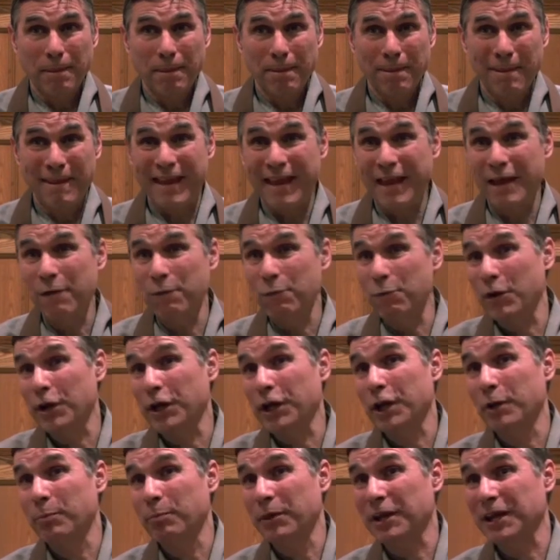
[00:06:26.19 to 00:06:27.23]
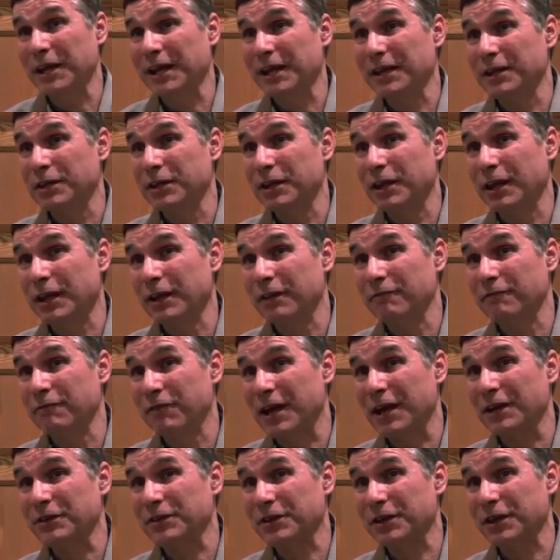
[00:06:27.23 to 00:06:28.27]
Then we can begin to
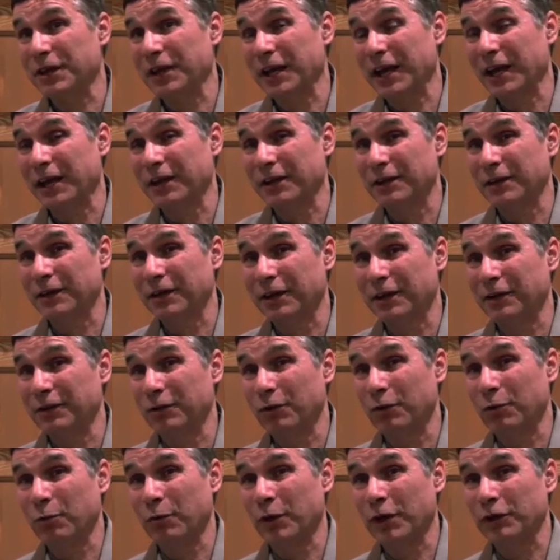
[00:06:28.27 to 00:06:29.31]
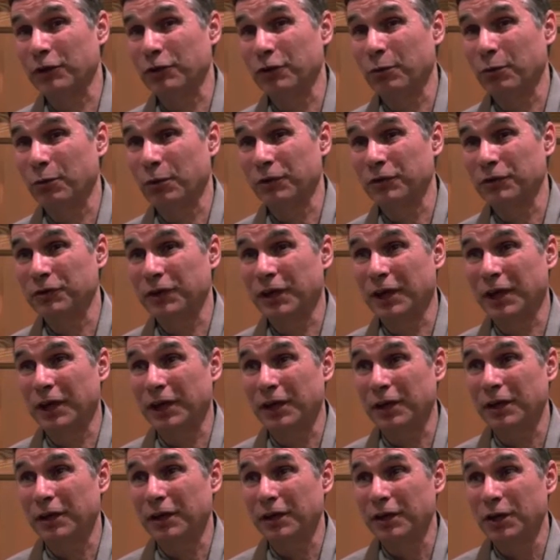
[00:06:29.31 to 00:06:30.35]
investigate, as Lorenzo was
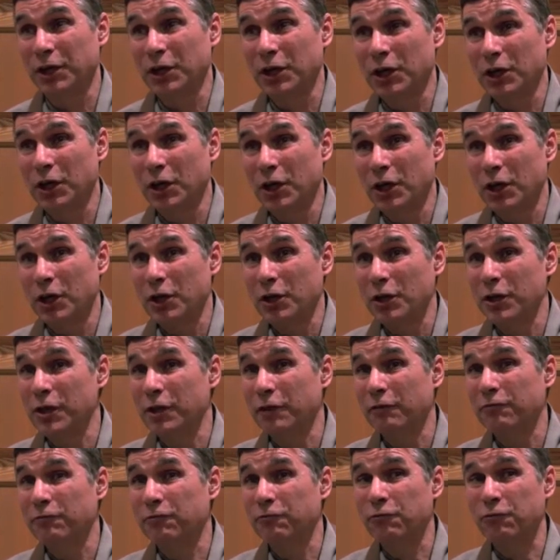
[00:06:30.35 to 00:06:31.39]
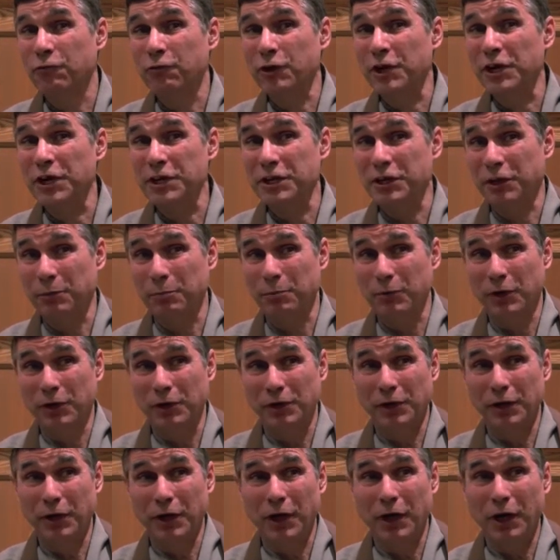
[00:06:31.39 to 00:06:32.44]
saying, the freedom
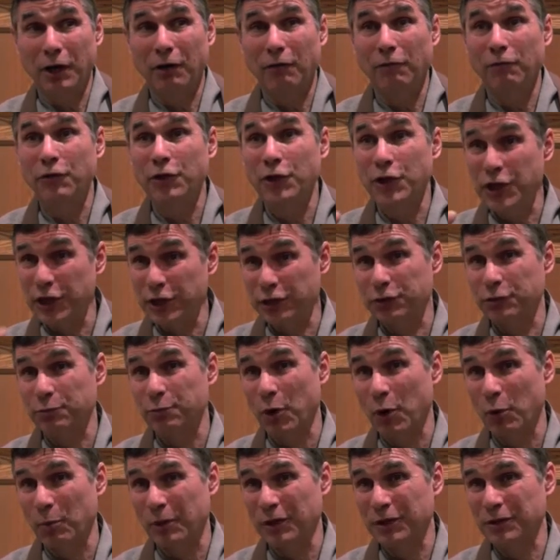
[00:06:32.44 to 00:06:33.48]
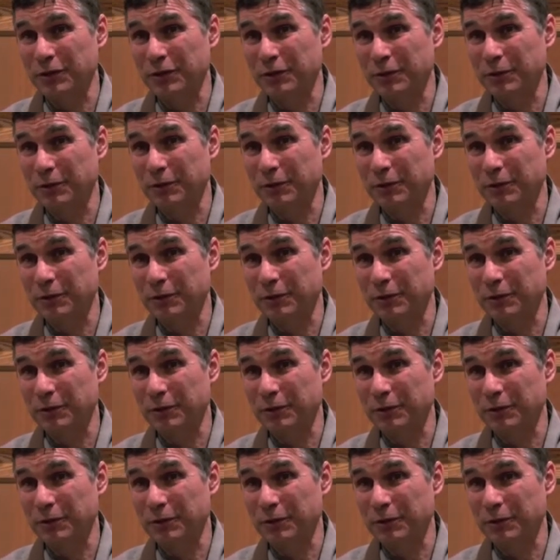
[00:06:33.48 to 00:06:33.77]
of this moment.